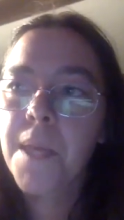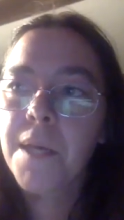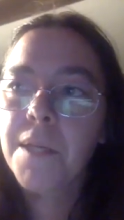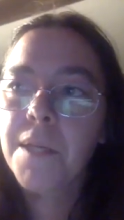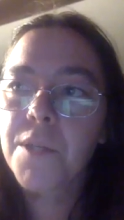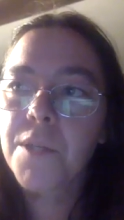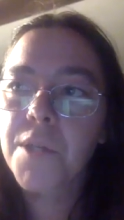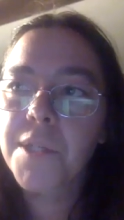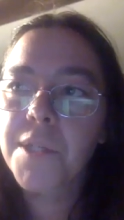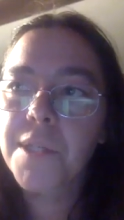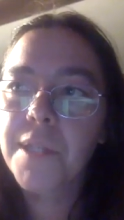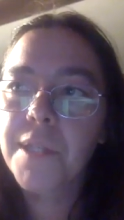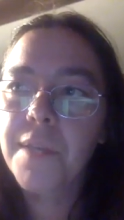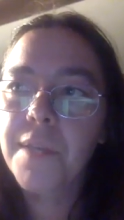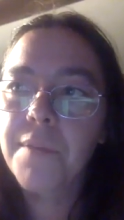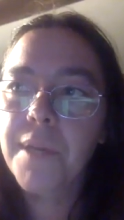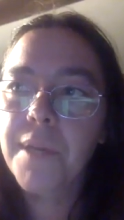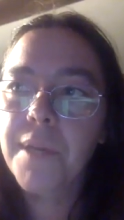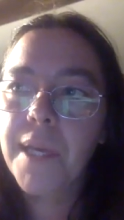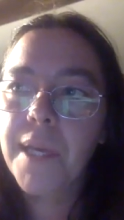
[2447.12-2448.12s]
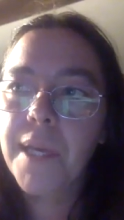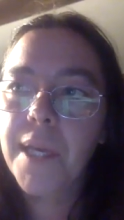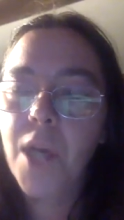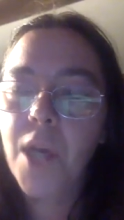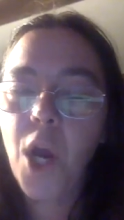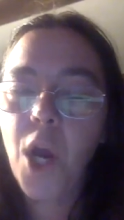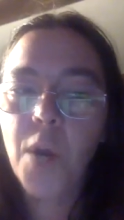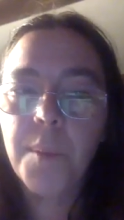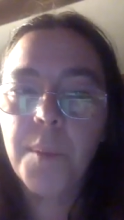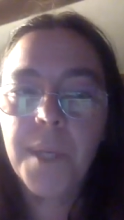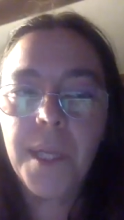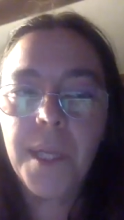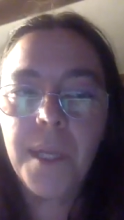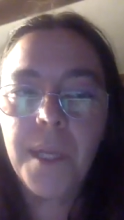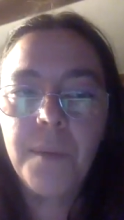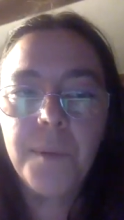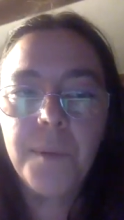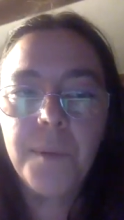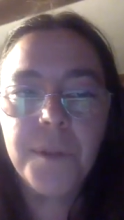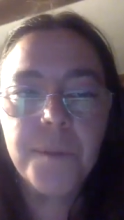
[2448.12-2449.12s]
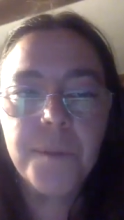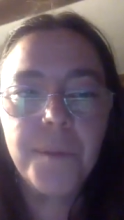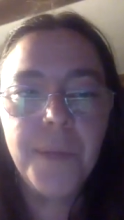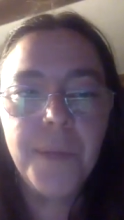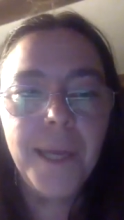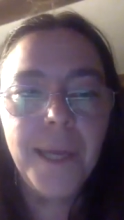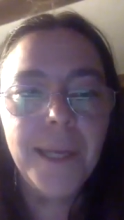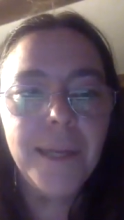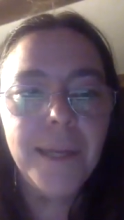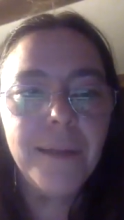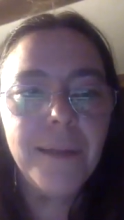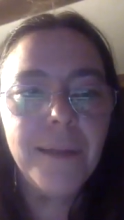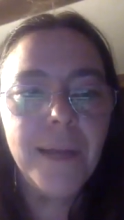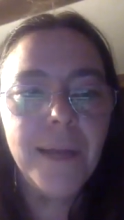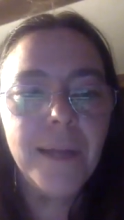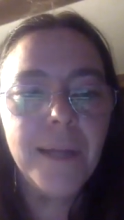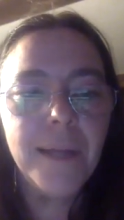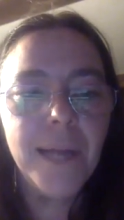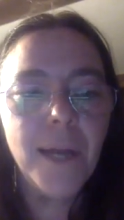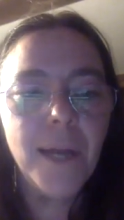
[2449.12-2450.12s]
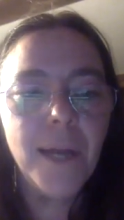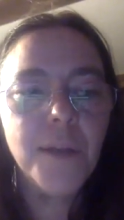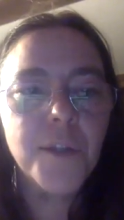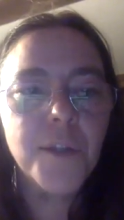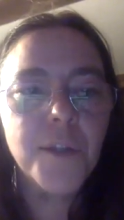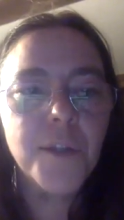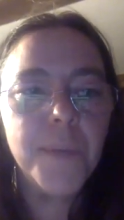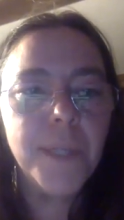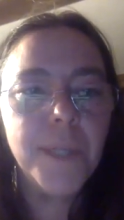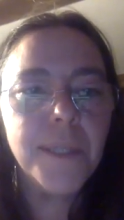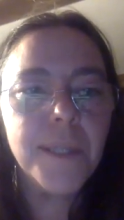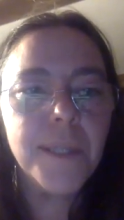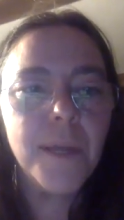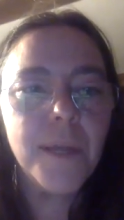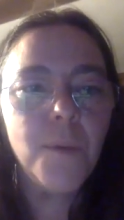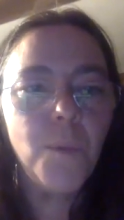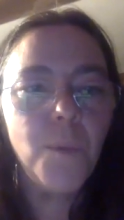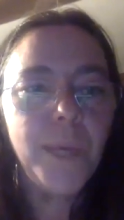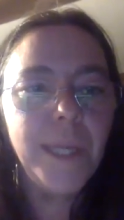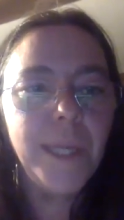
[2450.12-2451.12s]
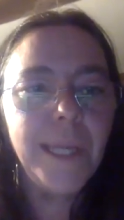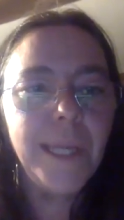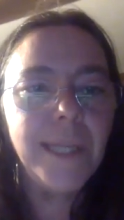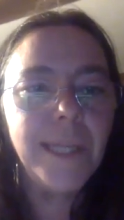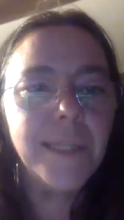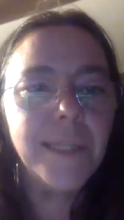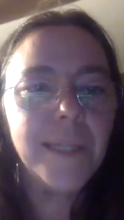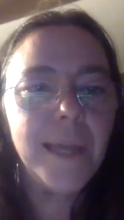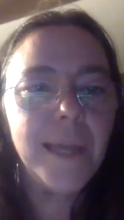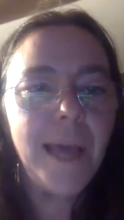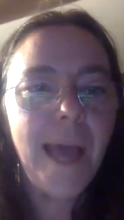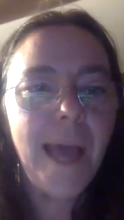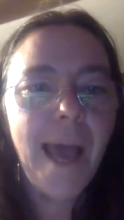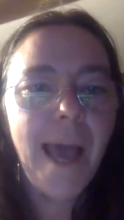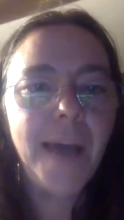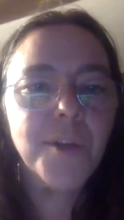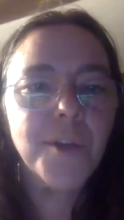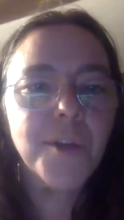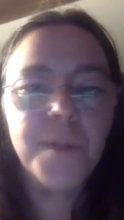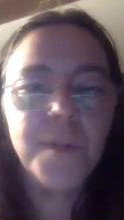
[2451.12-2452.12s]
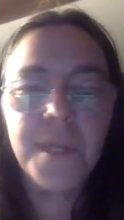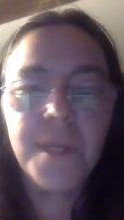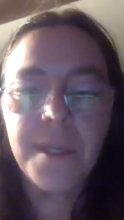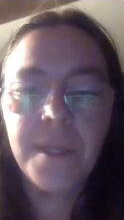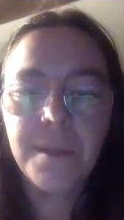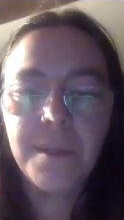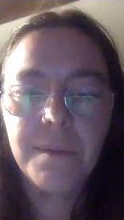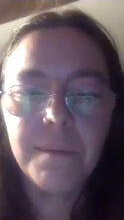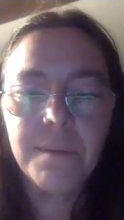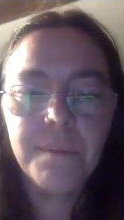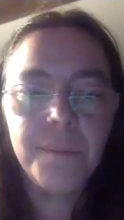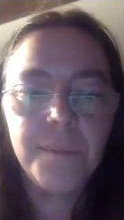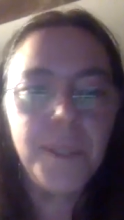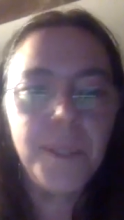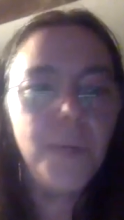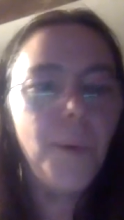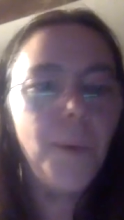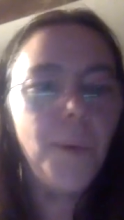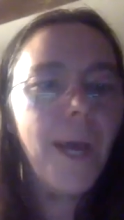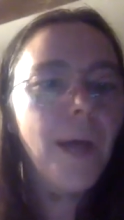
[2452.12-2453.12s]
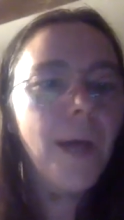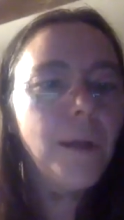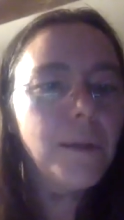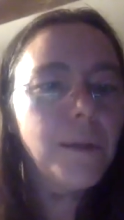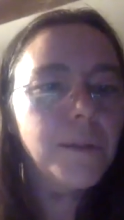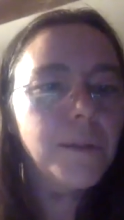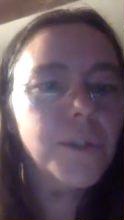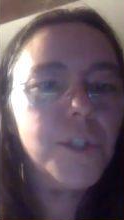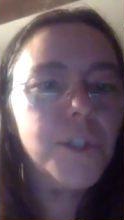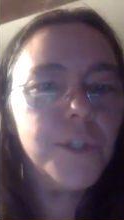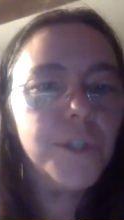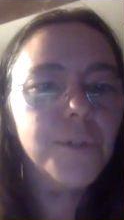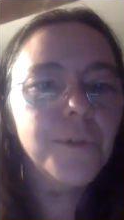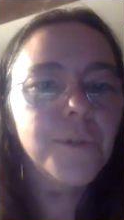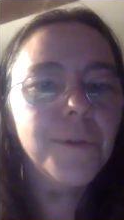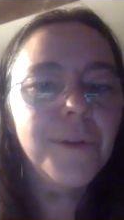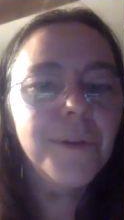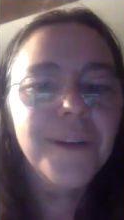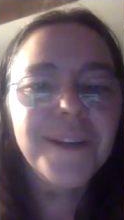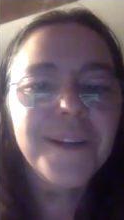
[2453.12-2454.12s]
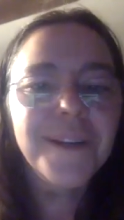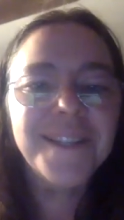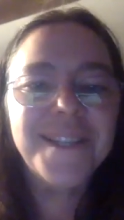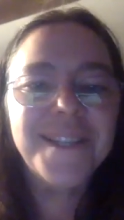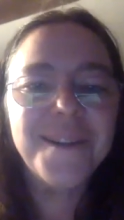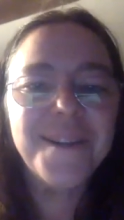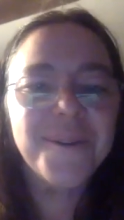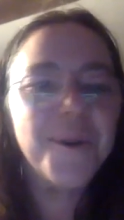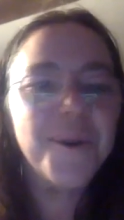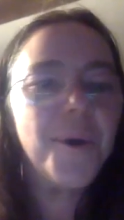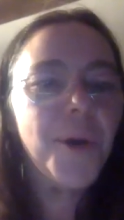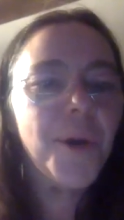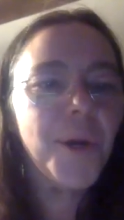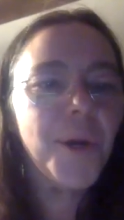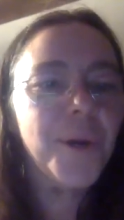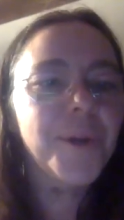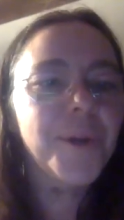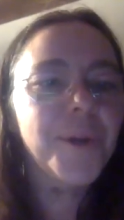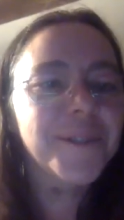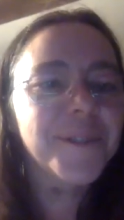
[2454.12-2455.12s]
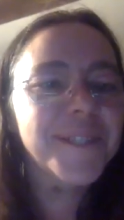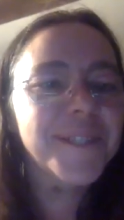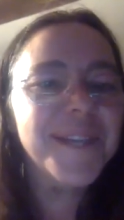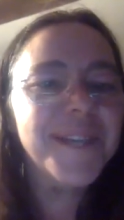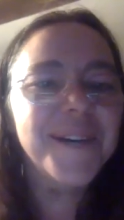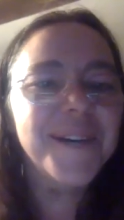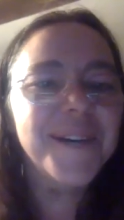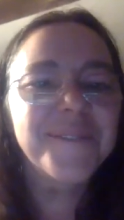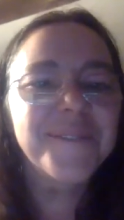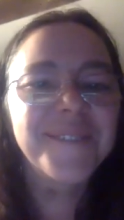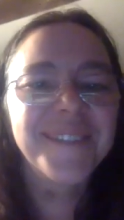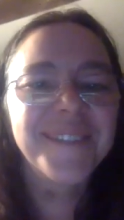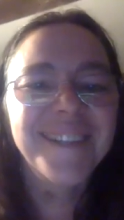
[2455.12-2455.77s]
just living in harmony with the planet, that also means that we need to actually be well too. So don't hurt yourself.